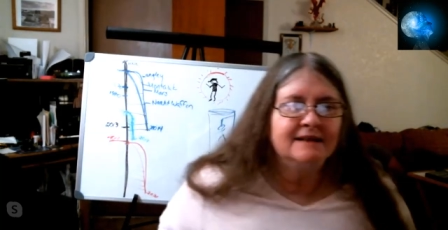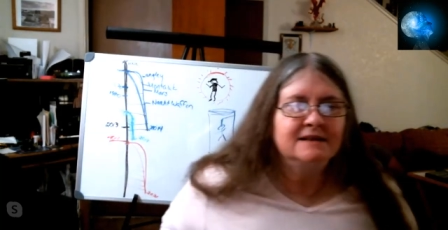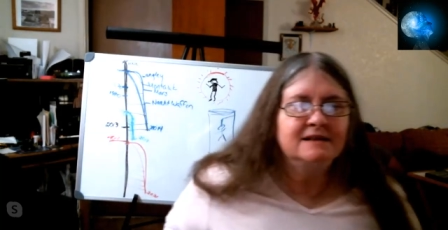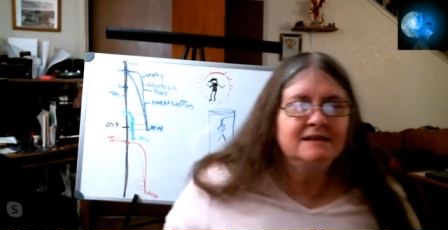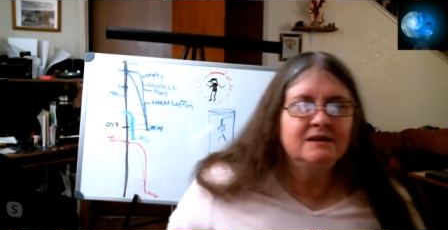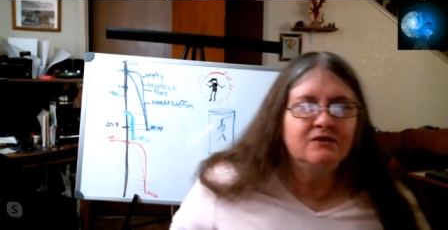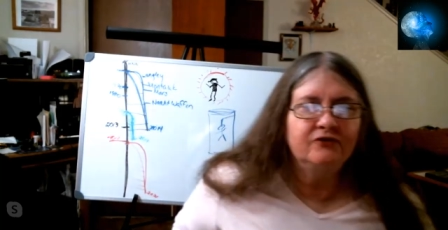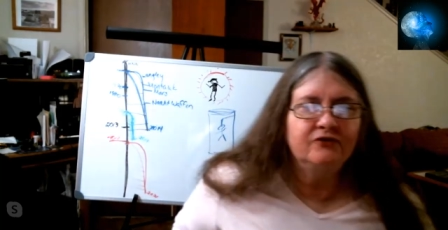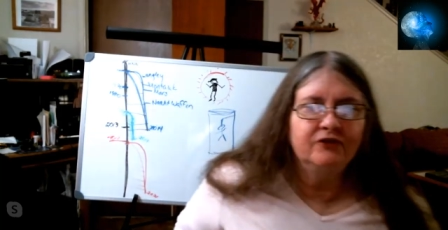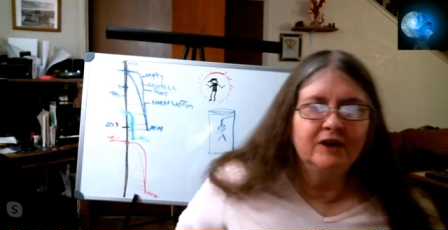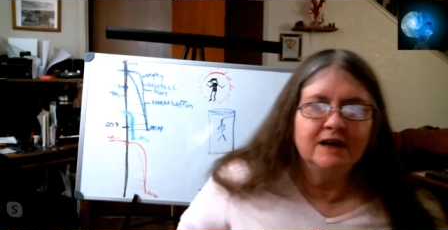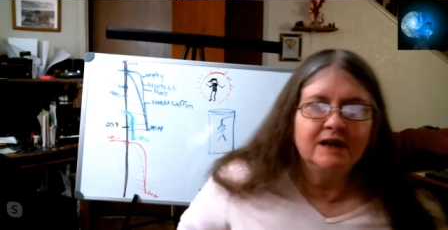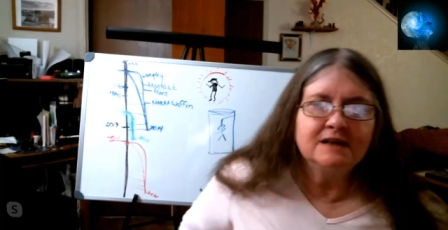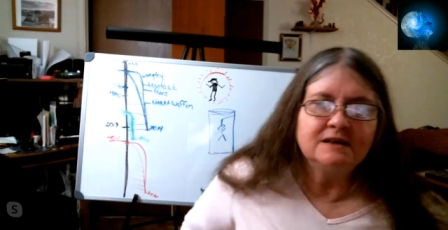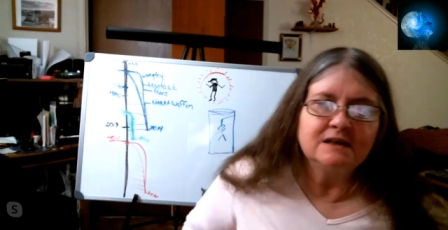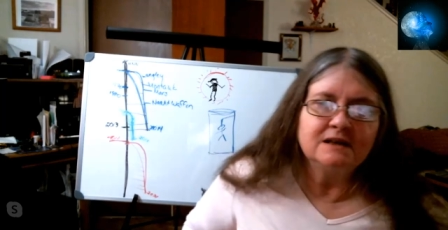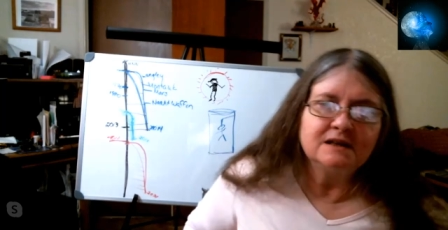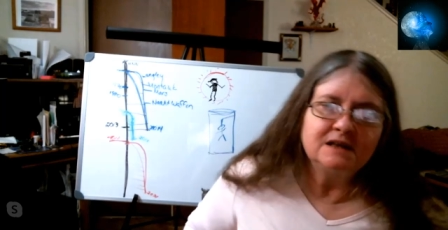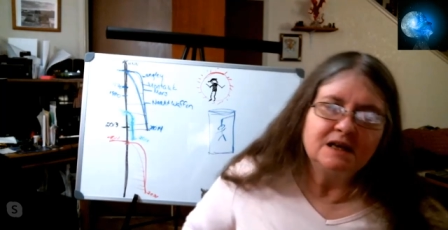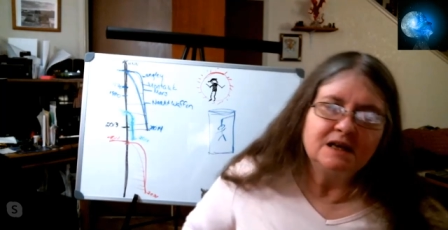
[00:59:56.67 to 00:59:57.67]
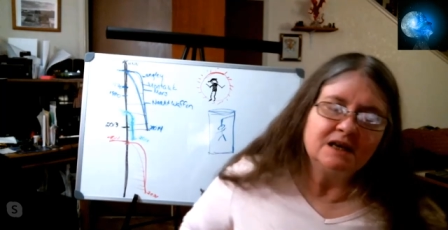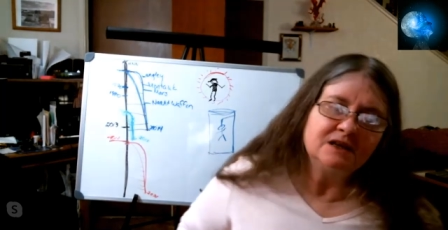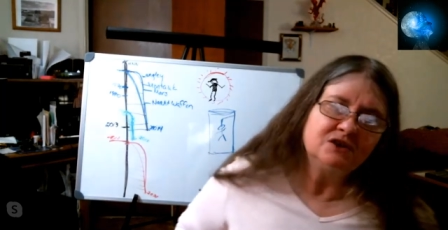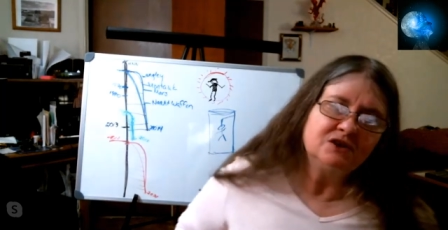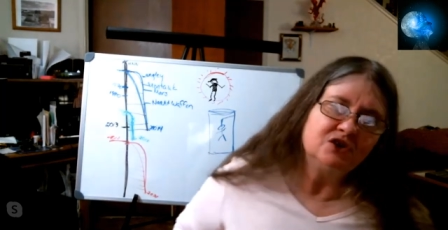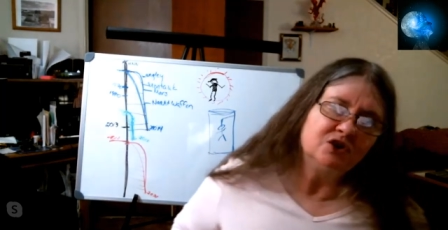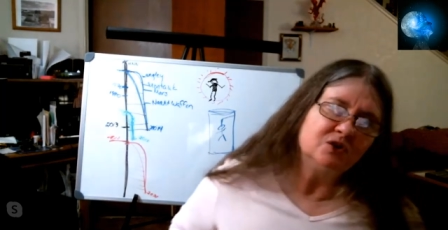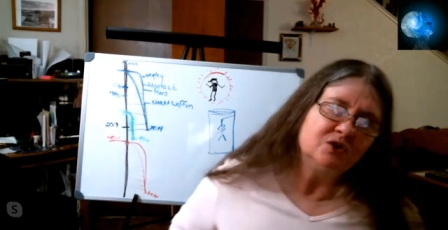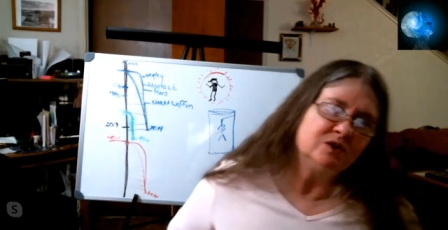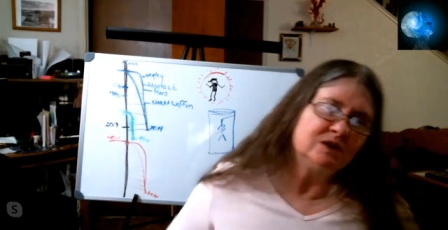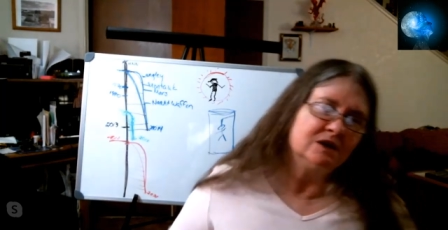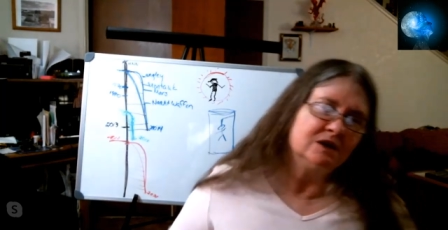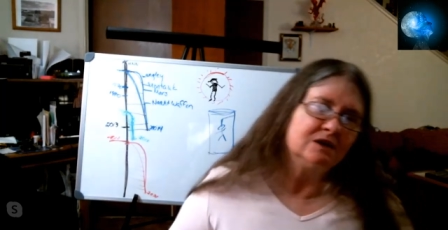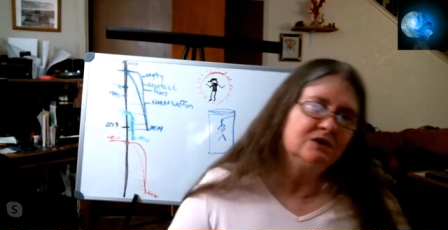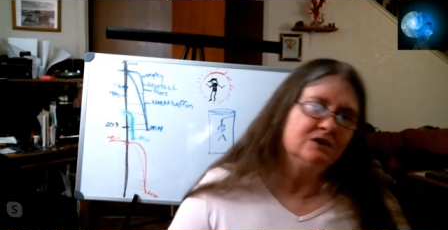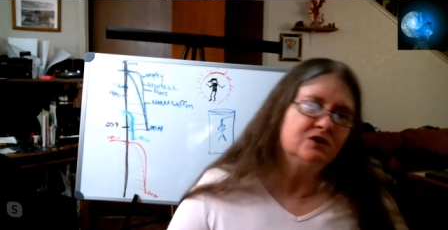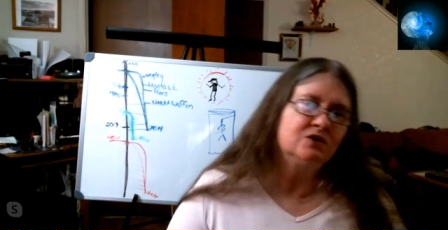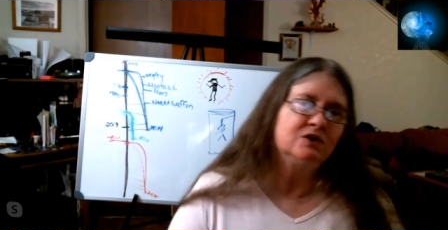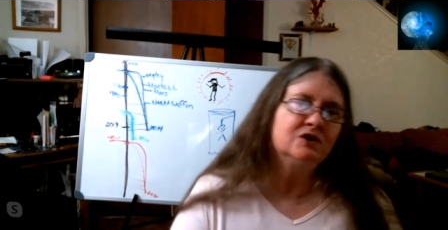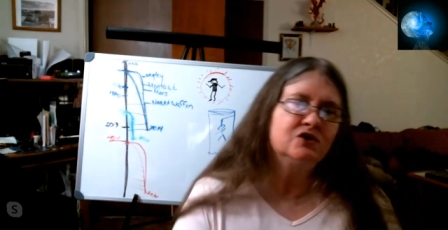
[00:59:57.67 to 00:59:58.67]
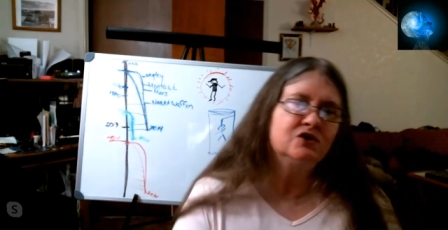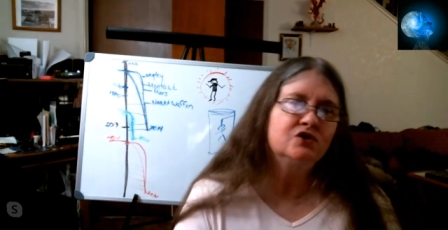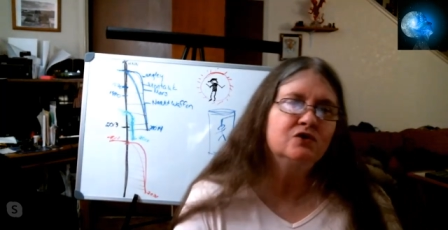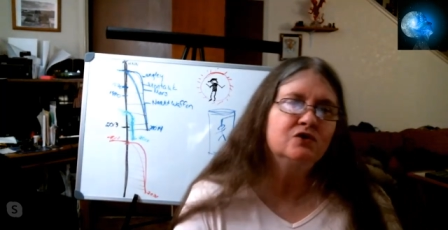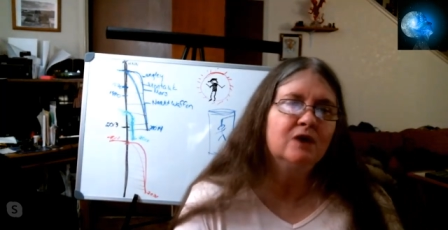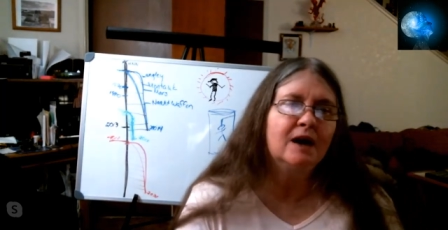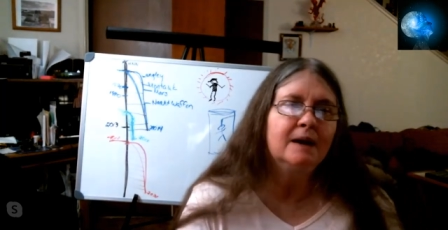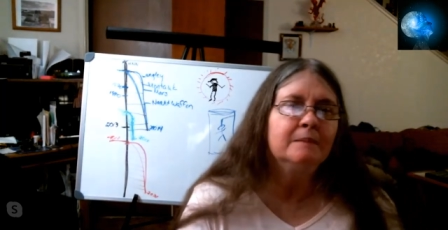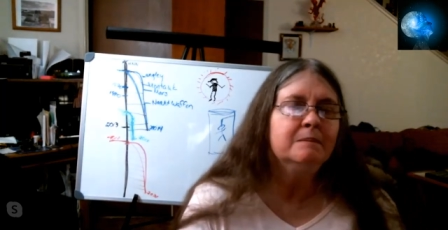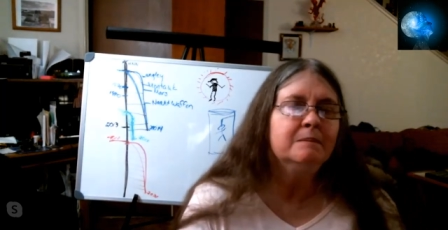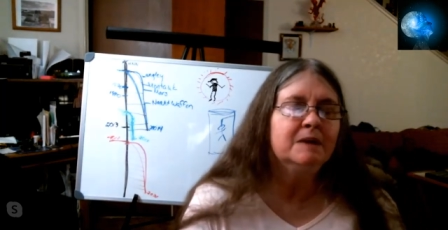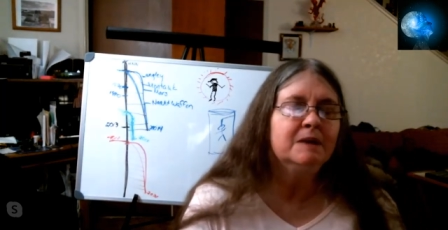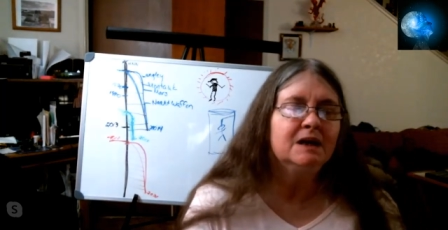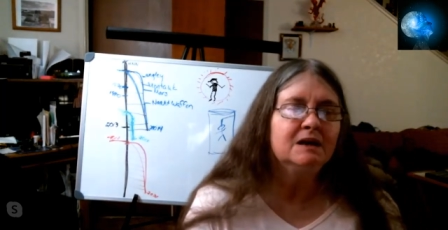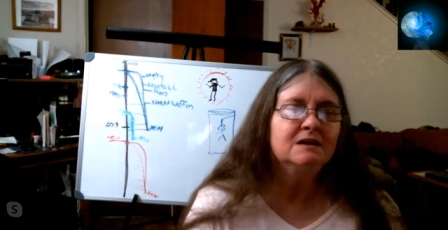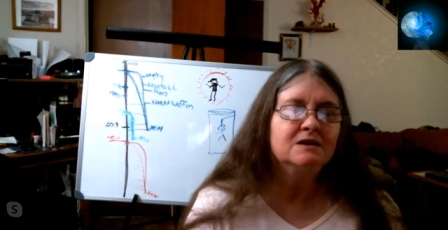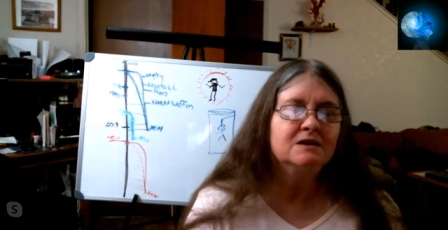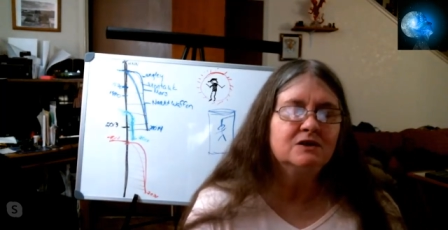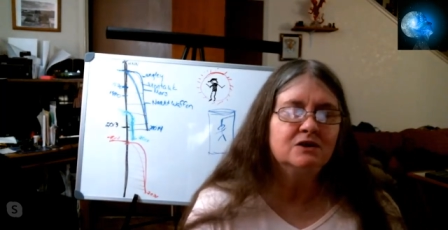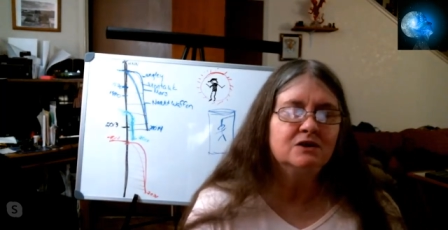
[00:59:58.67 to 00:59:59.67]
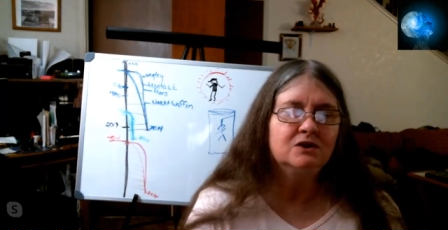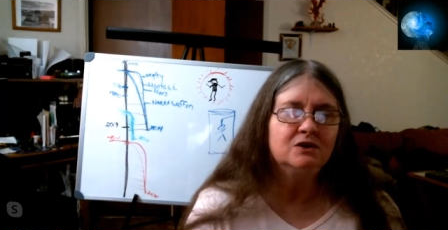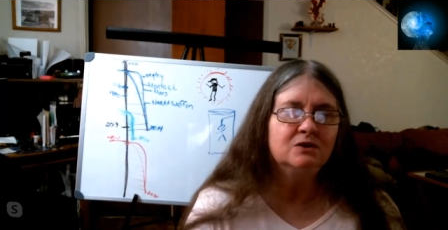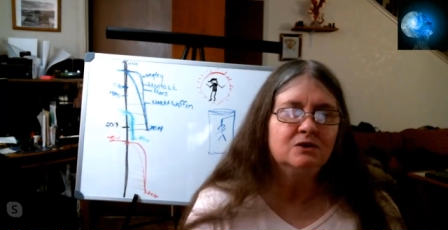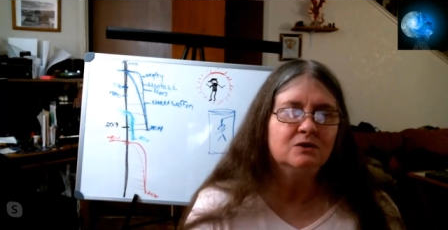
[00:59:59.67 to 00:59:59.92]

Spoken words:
That's the phrases he's using to describe me